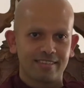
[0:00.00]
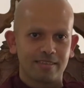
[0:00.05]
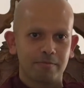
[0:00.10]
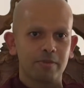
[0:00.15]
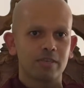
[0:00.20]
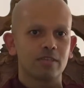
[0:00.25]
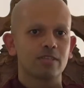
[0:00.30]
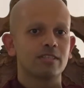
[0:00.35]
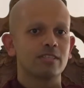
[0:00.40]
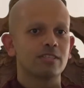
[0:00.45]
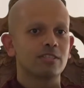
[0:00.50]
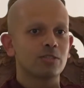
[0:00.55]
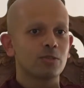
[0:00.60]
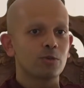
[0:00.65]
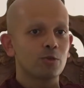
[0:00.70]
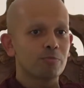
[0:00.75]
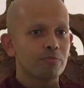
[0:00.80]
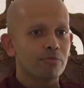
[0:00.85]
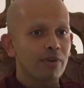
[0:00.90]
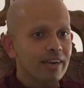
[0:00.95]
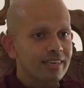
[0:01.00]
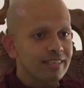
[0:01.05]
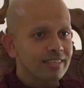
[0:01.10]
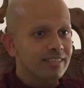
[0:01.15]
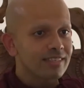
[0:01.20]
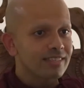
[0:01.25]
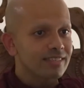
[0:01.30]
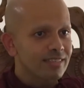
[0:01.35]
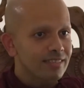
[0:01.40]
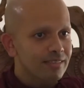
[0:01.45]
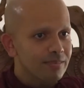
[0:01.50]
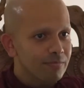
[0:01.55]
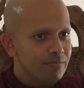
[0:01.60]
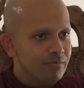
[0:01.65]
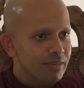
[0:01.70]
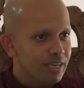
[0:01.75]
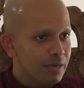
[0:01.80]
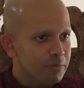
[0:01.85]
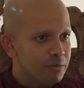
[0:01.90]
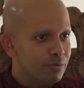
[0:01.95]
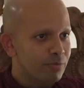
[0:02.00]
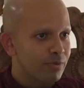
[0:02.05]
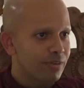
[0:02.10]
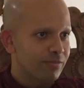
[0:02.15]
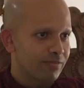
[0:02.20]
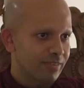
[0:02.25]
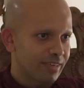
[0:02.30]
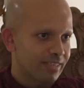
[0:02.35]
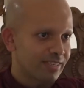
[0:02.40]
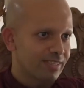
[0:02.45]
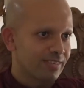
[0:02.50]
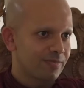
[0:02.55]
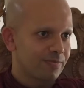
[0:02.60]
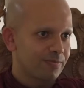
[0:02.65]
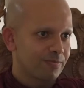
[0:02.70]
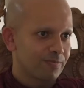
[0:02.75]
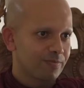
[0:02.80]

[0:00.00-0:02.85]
Because it's through practice it becomes perfect.